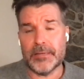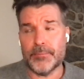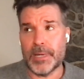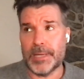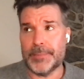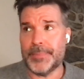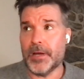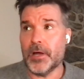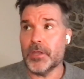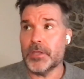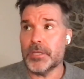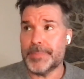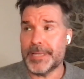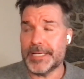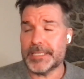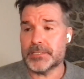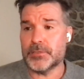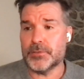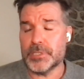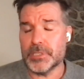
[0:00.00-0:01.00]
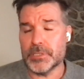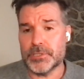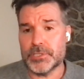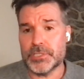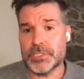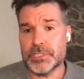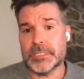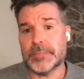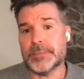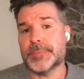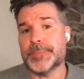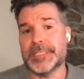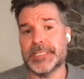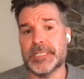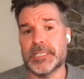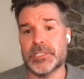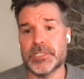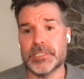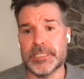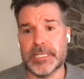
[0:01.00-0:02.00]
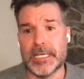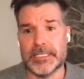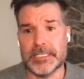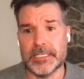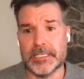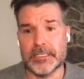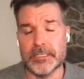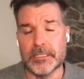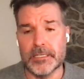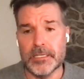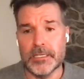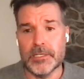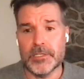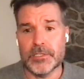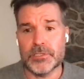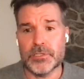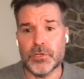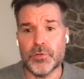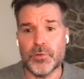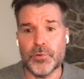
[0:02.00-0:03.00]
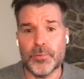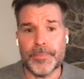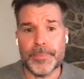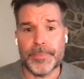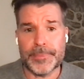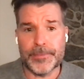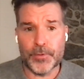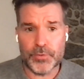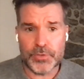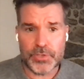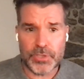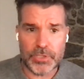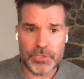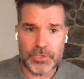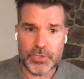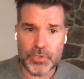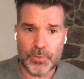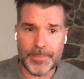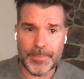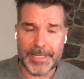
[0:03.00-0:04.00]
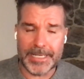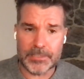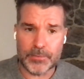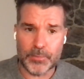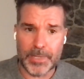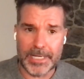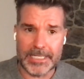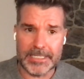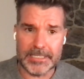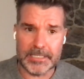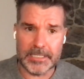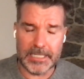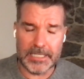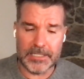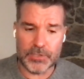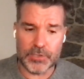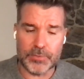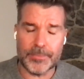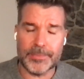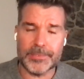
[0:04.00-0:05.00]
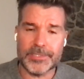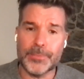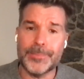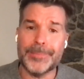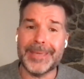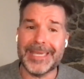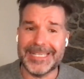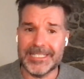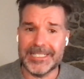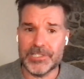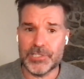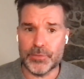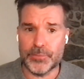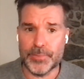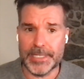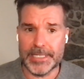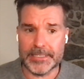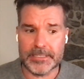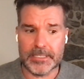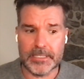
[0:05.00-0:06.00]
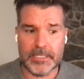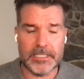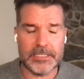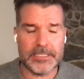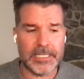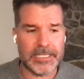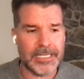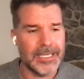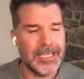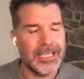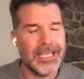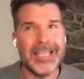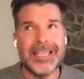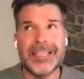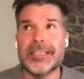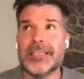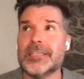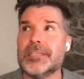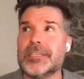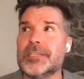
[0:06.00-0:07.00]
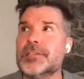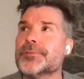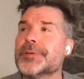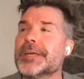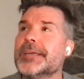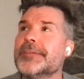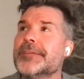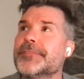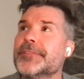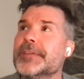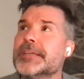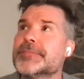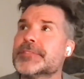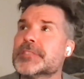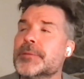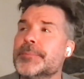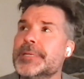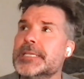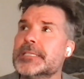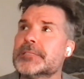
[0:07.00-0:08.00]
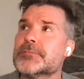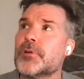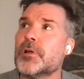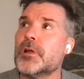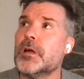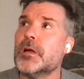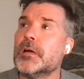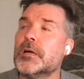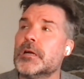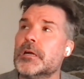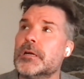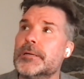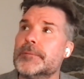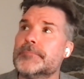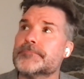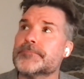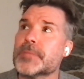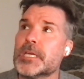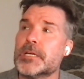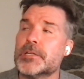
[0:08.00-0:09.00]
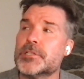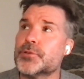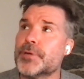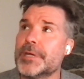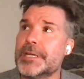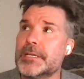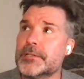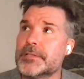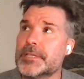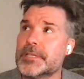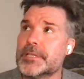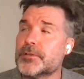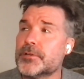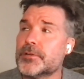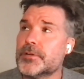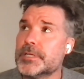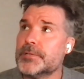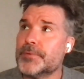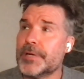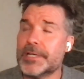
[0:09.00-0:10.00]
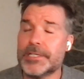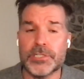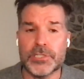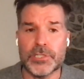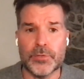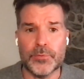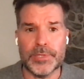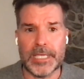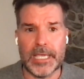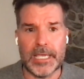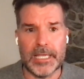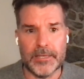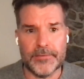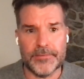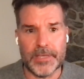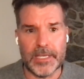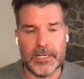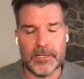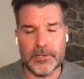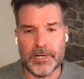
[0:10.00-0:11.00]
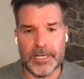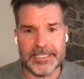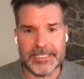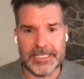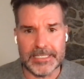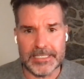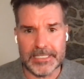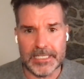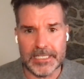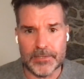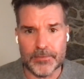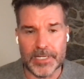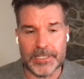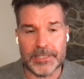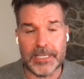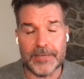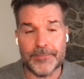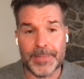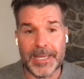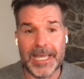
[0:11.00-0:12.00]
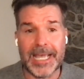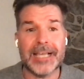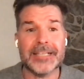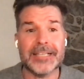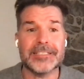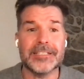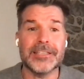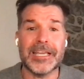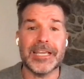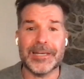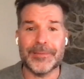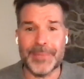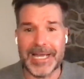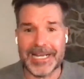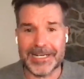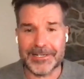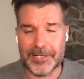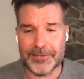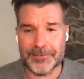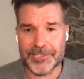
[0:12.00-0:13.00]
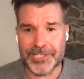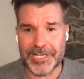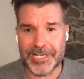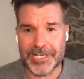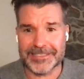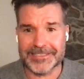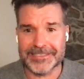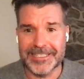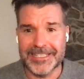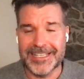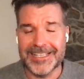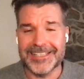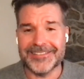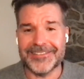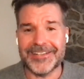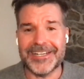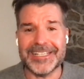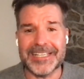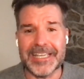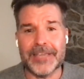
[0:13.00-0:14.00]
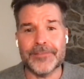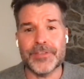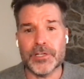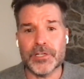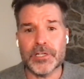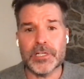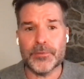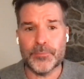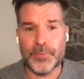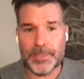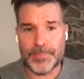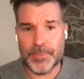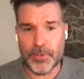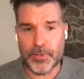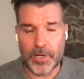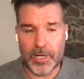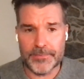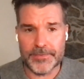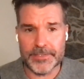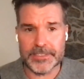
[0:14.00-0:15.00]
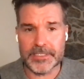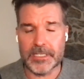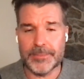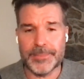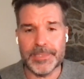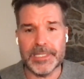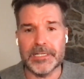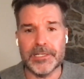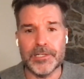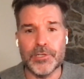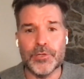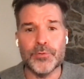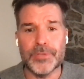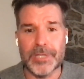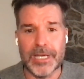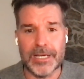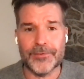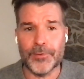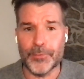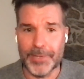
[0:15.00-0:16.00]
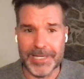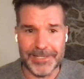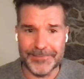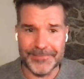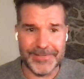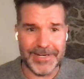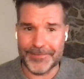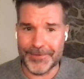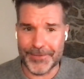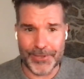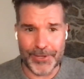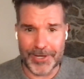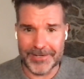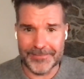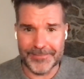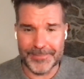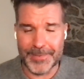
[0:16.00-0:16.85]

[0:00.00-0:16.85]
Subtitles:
my other best due diligence is position sizing. So those are the two best ways to manage your risk. Because if somebody's a trader that's already registered with the NFA or SEC, right? They've passed a lot of background checks, right? If they're going to rip you off, it's going to be in a new novel way you've never thought of